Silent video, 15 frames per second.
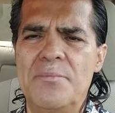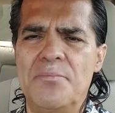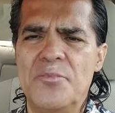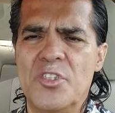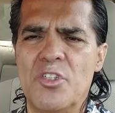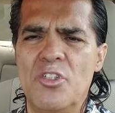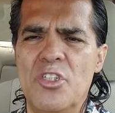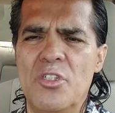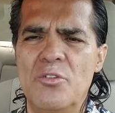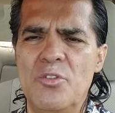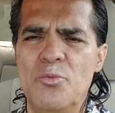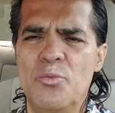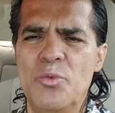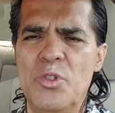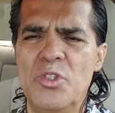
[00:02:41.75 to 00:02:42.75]
So you
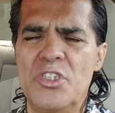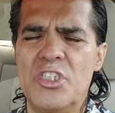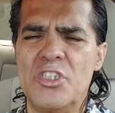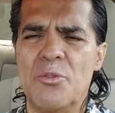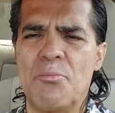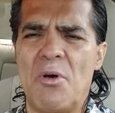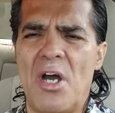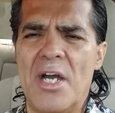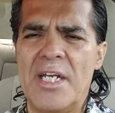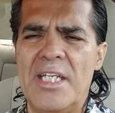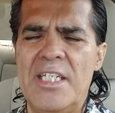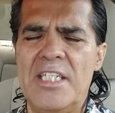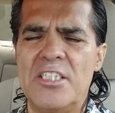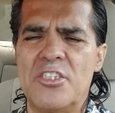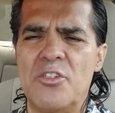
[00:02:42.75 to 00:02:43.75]
root your
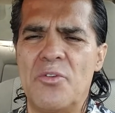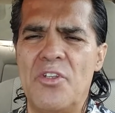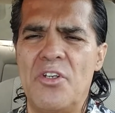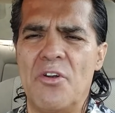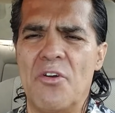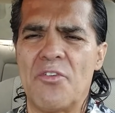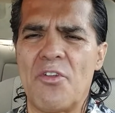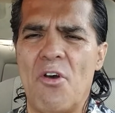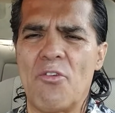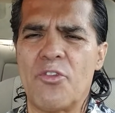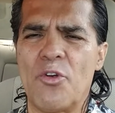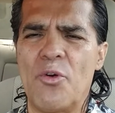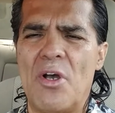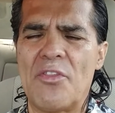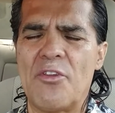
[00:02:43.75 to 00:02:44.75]
body into the earth, all
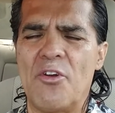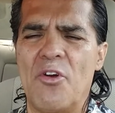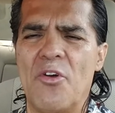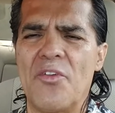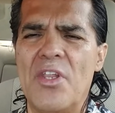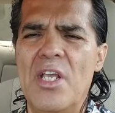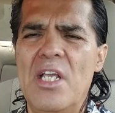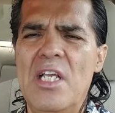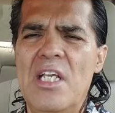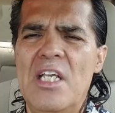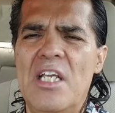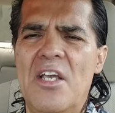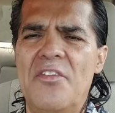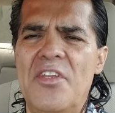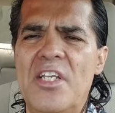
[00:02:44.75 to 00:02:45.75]
throughout the earth,
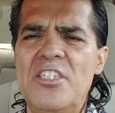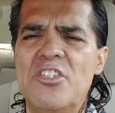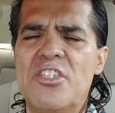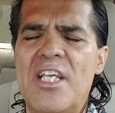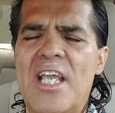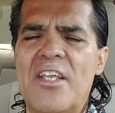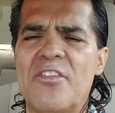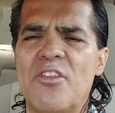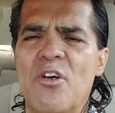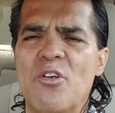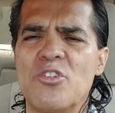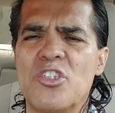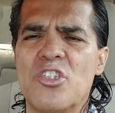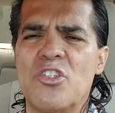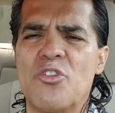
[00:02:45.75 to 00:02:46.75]
and then you take
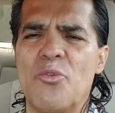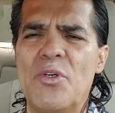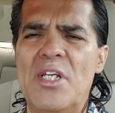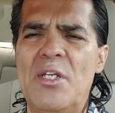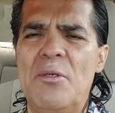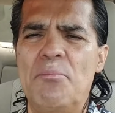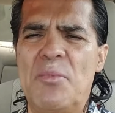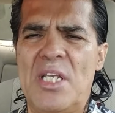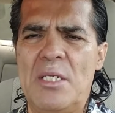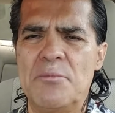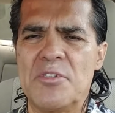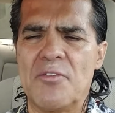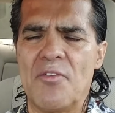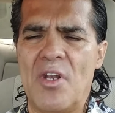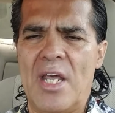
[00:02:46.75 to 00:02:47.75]
those three beams
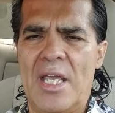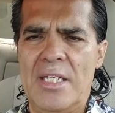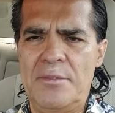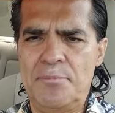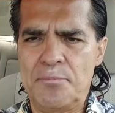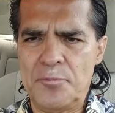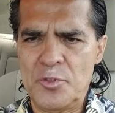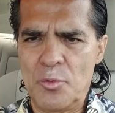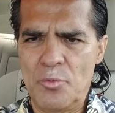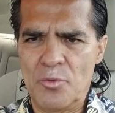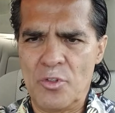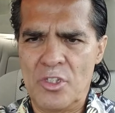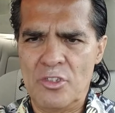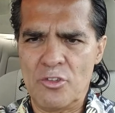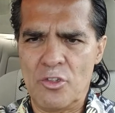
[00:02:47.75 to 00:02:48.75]
of light,
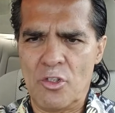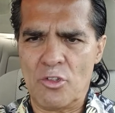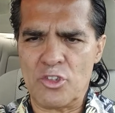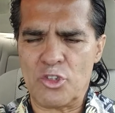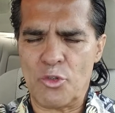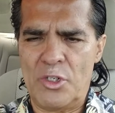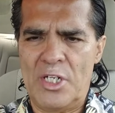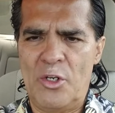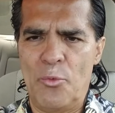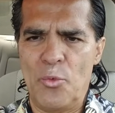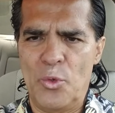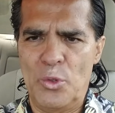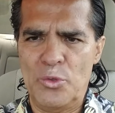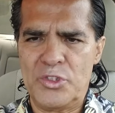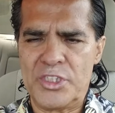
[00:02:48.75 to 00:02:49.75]
those three
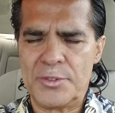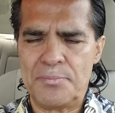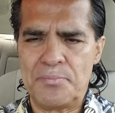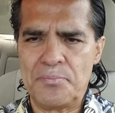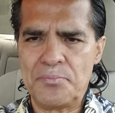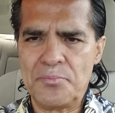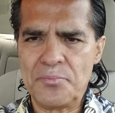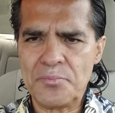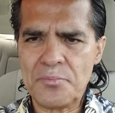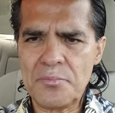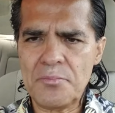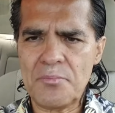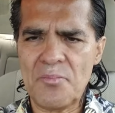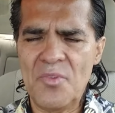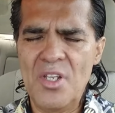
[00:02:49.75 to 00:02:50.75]
roots,
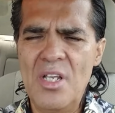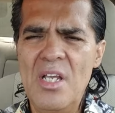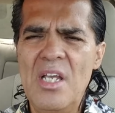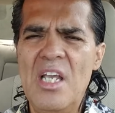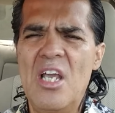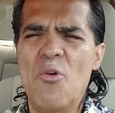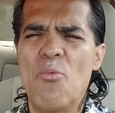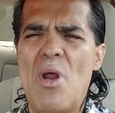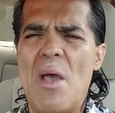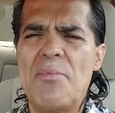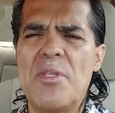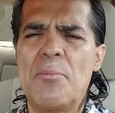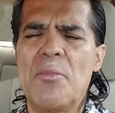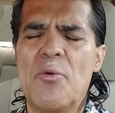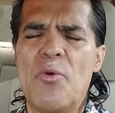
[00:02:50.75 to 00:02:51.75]
and wrap
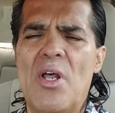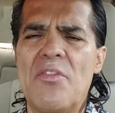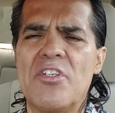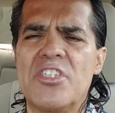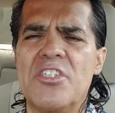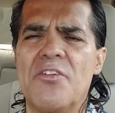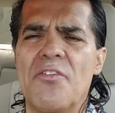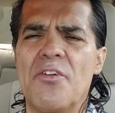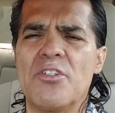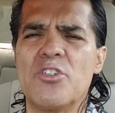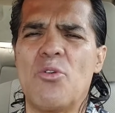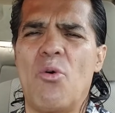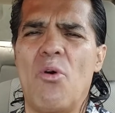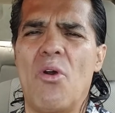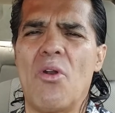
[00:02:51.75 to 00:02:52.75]
them around the center of this
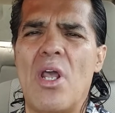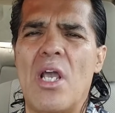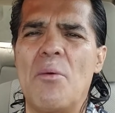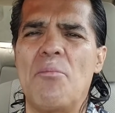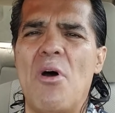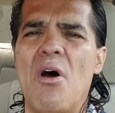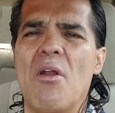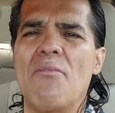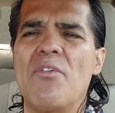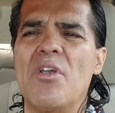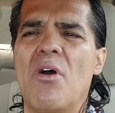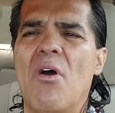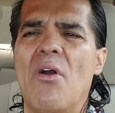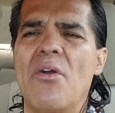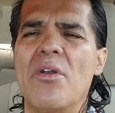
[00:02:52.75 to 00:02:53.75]
core like a ball of
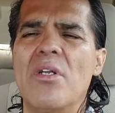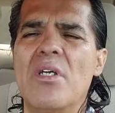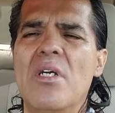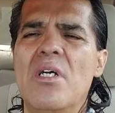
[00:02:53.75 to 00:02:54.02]
yarn.